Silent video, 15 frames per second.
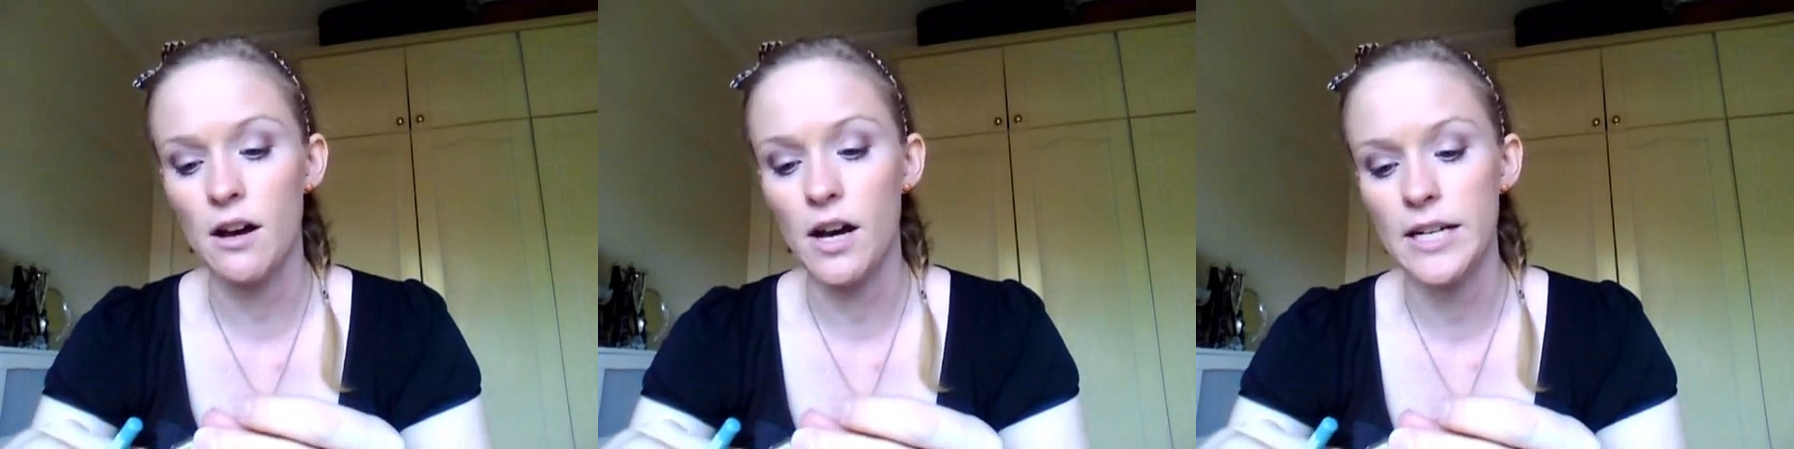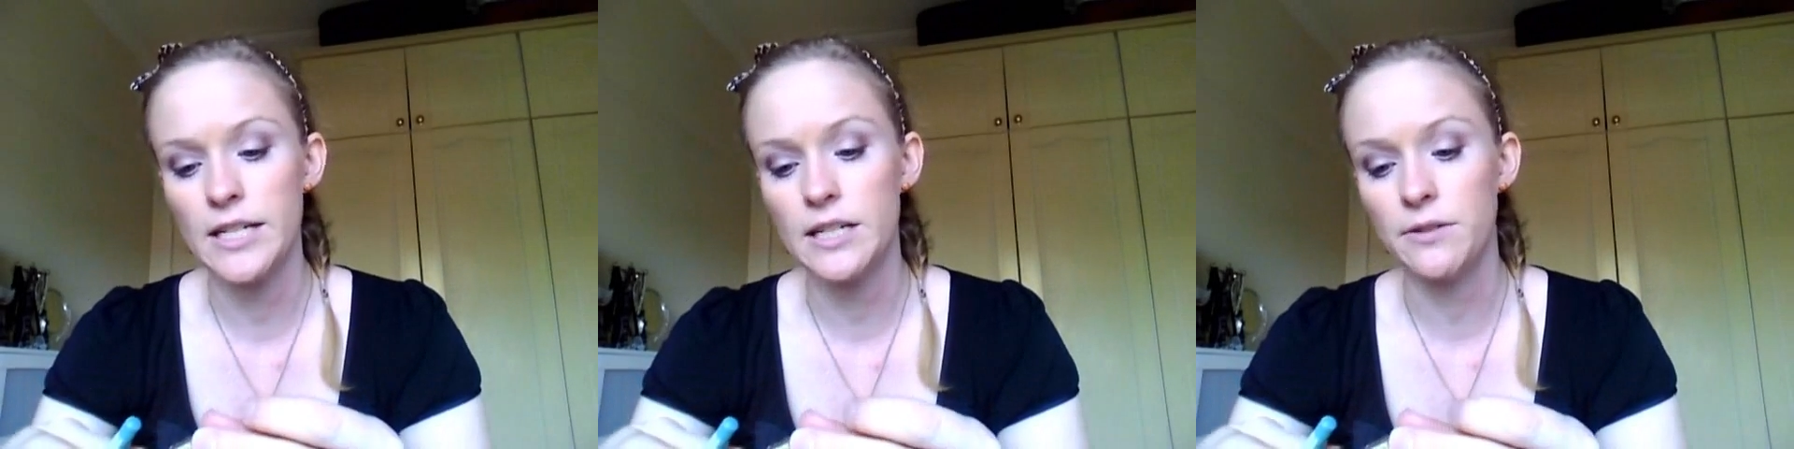
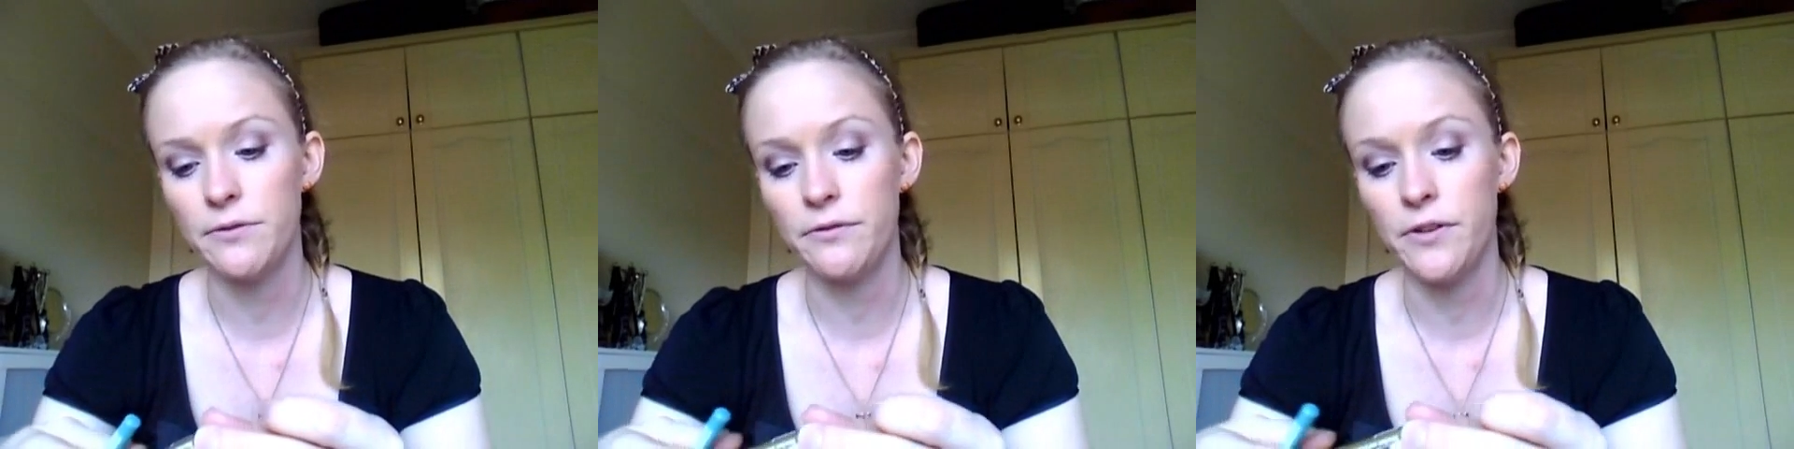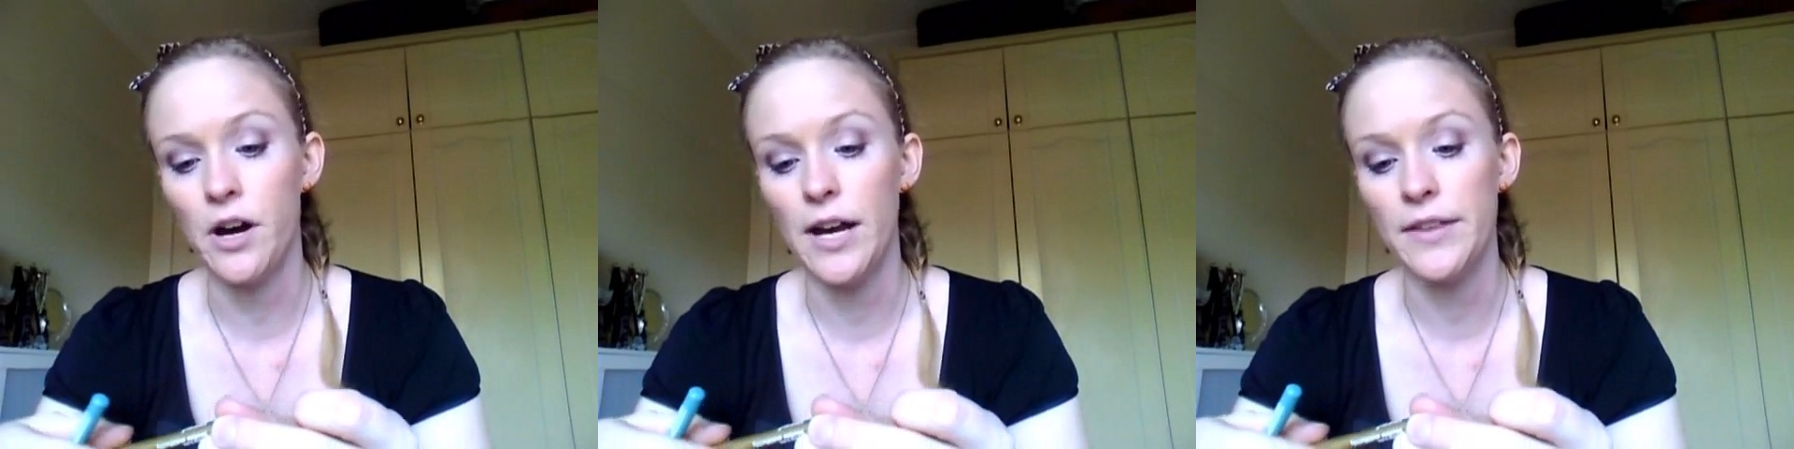
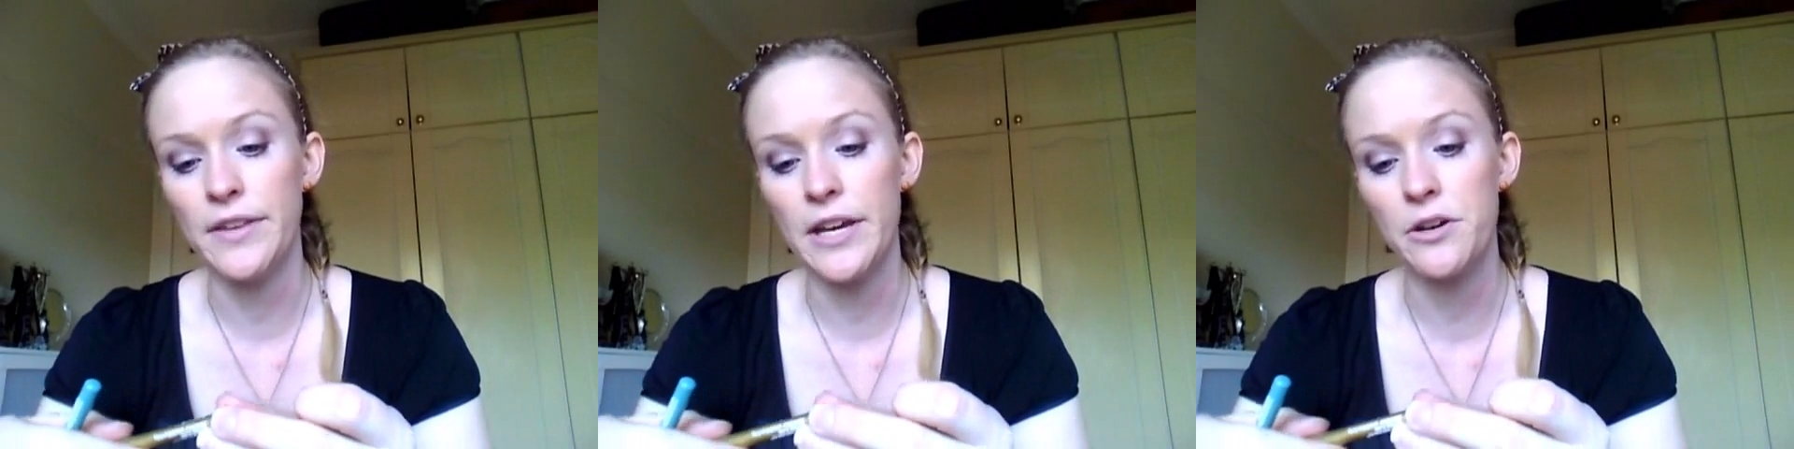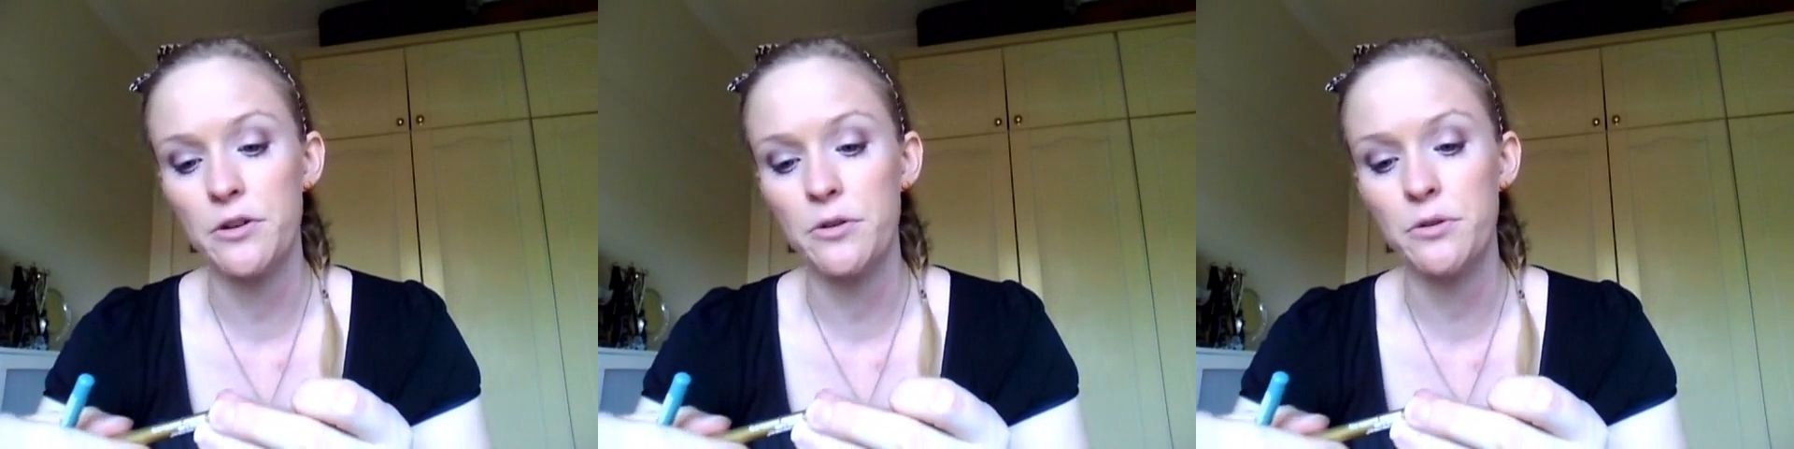eyedefine
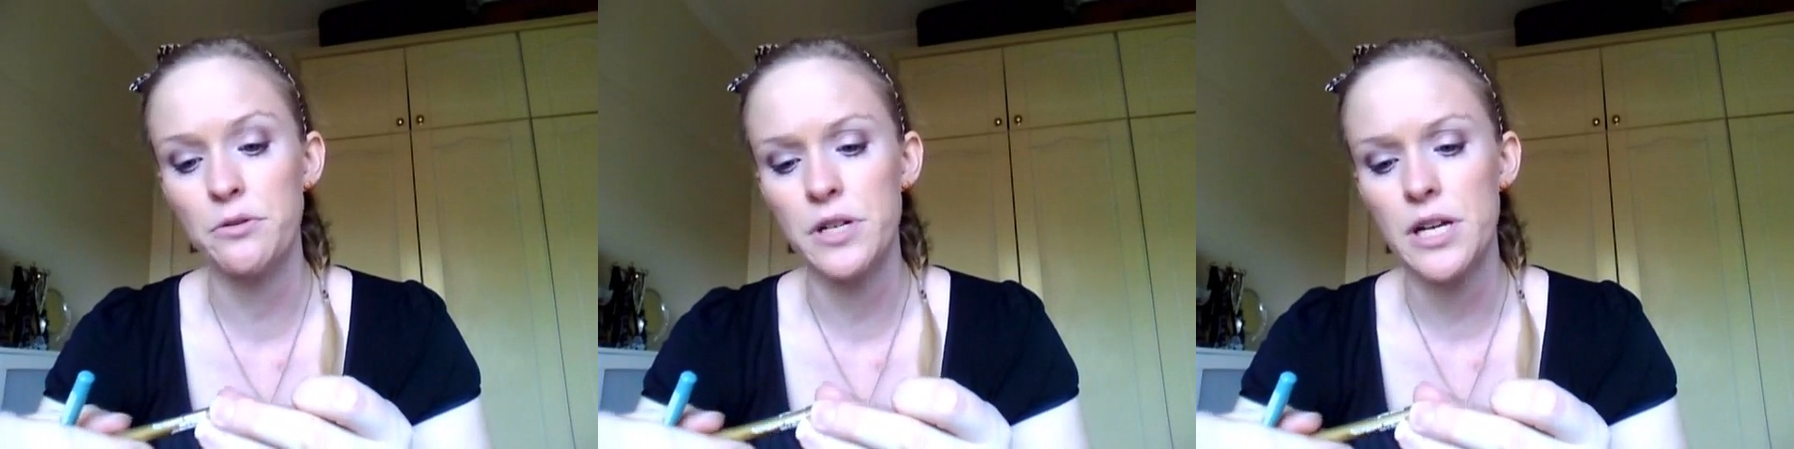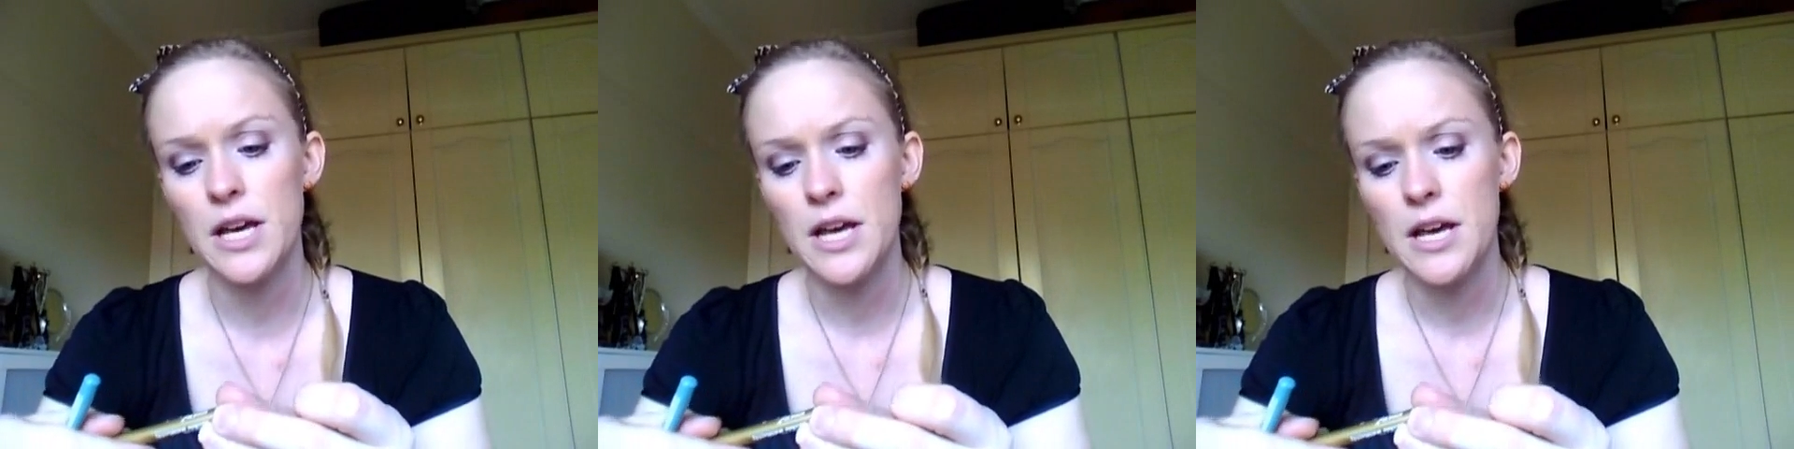they're called.